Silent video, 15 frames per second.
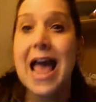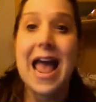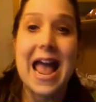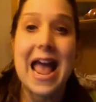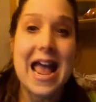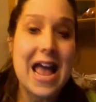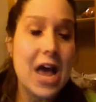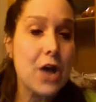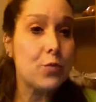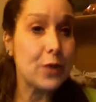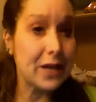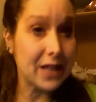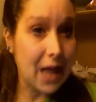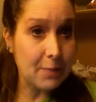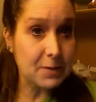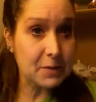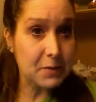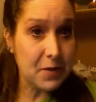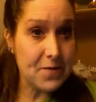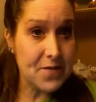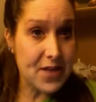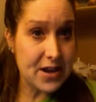and relapse
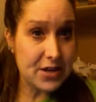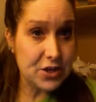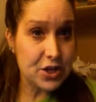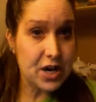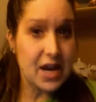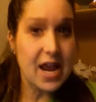prevention.